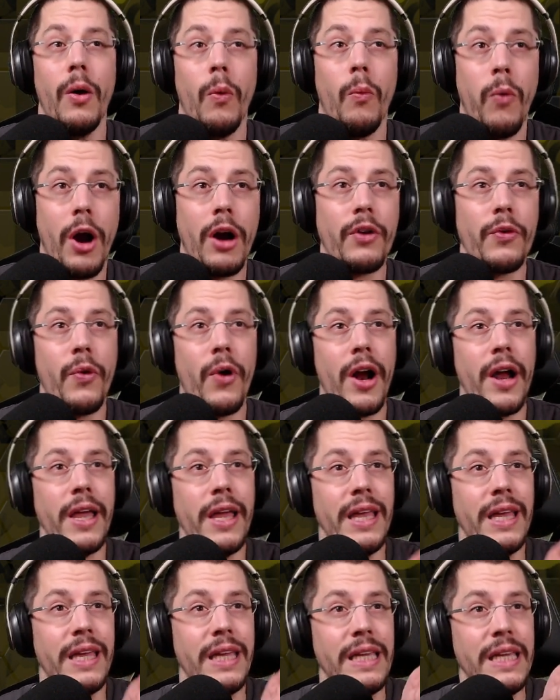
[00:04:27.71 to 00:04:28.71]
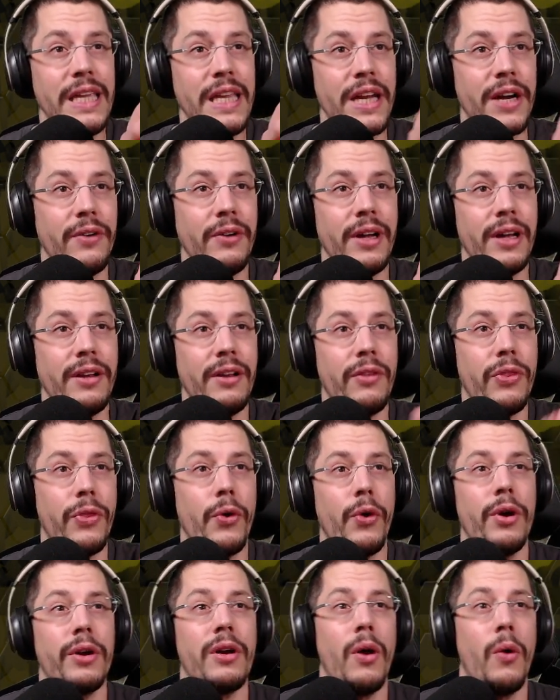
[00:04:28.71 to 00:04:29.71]
War Cry here in the
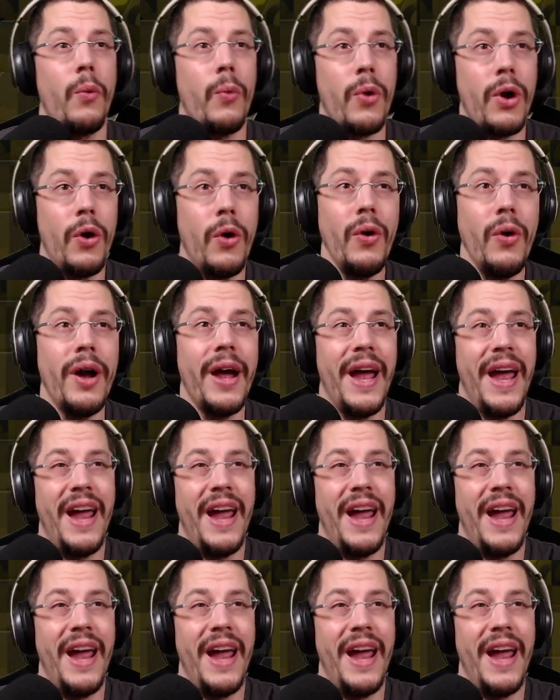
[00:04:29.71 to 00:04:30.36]
3rd row,